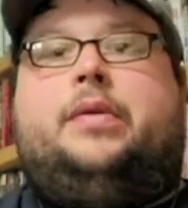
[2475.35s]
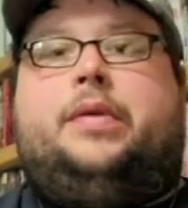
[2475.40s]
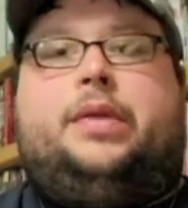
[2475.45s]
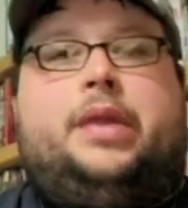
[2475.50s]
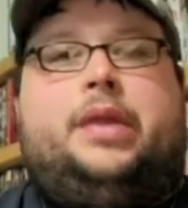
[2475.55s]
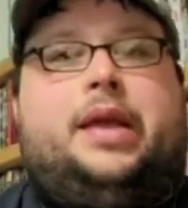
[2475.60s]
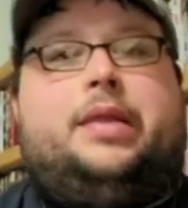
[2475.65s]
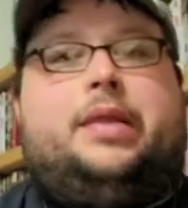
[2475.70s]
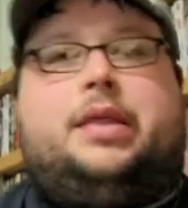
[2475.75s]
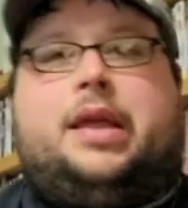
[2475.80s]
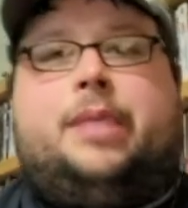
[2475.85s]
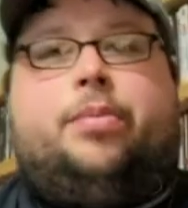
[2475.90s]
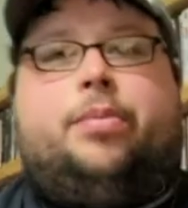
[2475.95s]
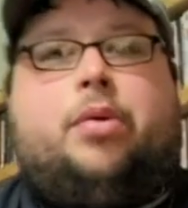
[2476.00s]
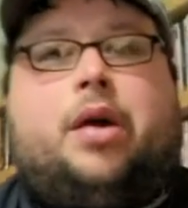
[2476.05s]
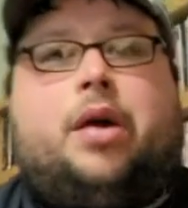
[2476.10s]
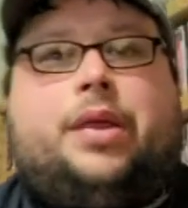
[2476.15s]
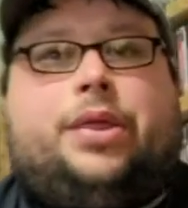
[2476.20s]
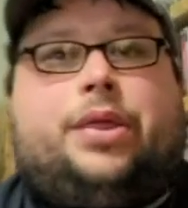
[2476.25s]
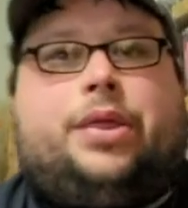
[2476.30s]
They
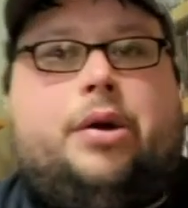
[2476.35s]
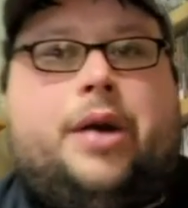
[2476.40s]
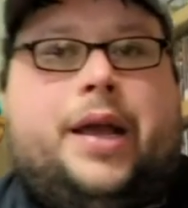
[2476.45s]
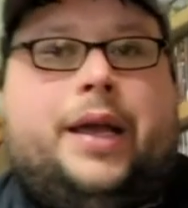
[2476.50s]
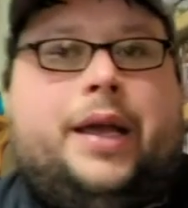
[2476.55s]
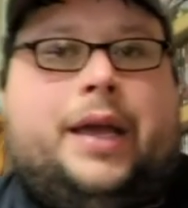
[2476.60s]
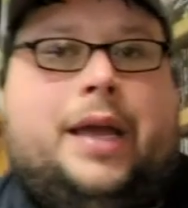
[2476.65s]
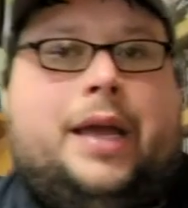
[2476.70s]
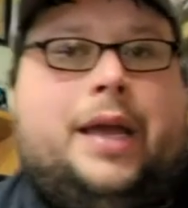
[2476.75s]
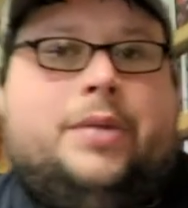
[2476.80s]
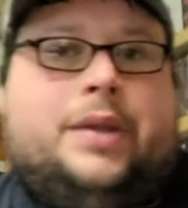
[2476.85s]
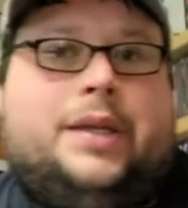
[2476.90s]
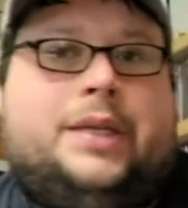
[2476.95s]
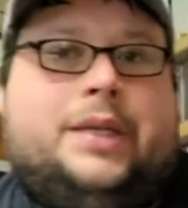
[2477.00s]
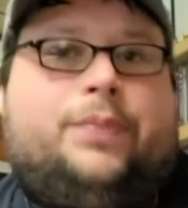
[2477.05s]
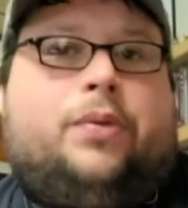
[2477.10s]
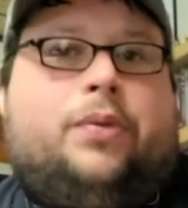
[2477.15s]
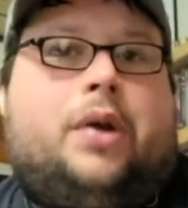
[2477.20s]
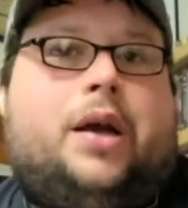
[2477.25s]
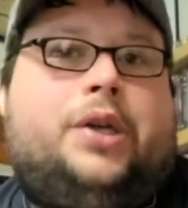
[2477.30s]
brought their A game to this
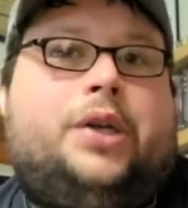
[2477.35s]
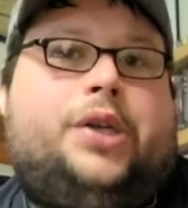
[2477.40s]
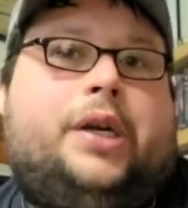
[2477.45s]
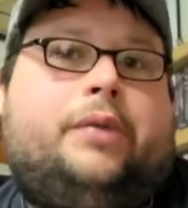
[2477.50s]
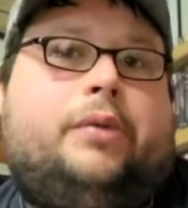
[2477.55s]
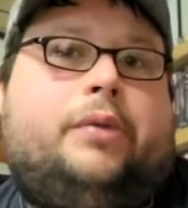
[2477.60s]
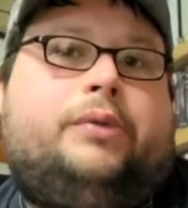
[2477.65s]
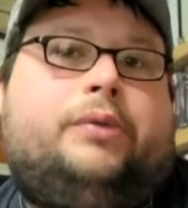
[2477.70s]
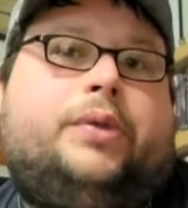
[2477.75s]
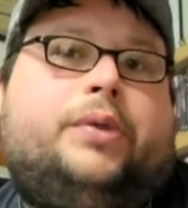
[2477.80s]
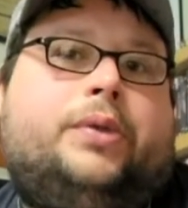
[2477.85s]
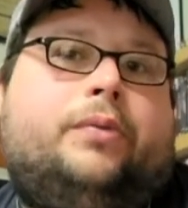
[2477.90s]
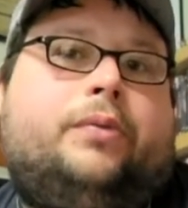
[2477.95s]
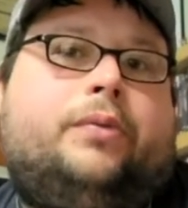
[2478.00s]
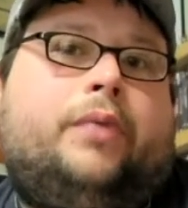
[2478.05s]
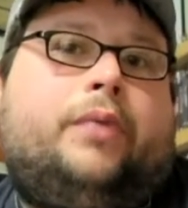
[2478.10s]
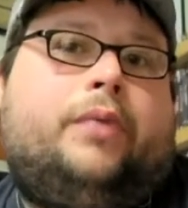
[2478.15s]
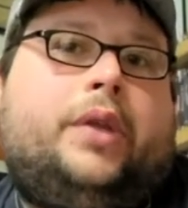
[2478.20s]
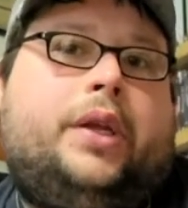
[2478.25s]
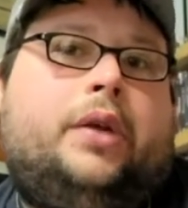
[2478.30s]
project, which was
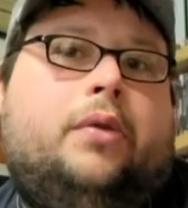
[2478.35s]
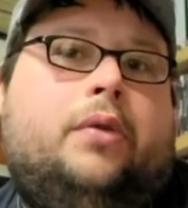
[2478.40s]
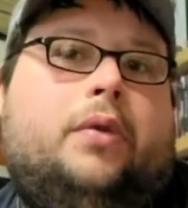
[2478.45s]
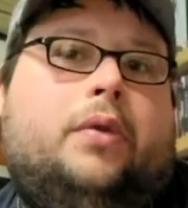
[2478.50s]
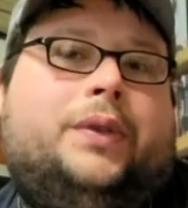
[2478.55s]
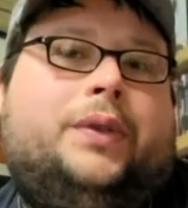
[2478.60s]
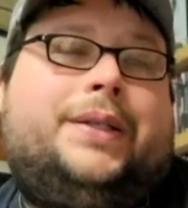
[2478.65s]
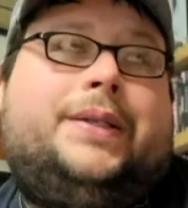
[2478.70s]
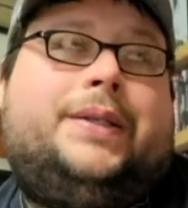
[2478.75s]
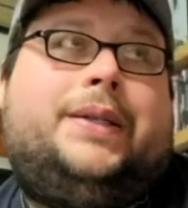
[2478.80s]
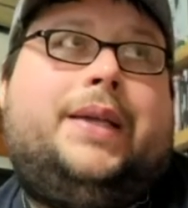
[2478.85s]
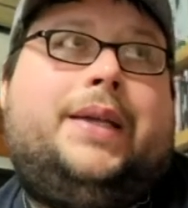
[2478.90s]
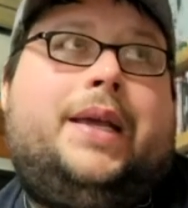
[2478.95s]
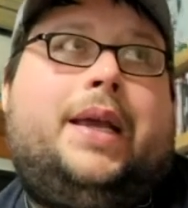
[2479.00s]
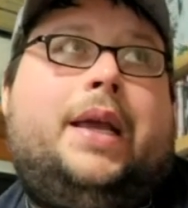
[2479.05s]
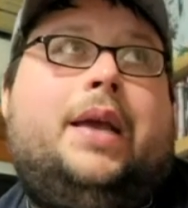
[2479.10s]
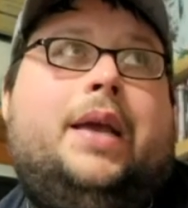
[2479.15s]
really cool to see.